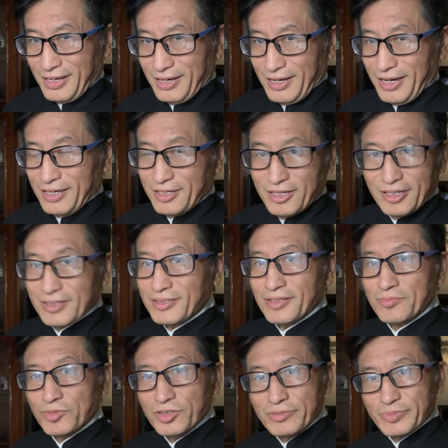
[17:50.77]
I learned the
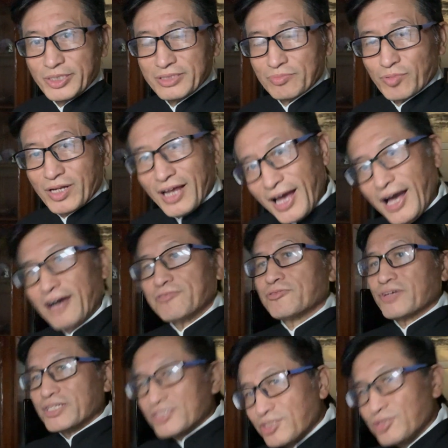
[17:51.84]
movement, but how do I
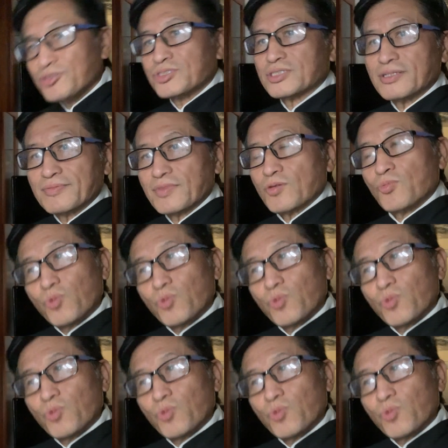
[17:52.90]
use them?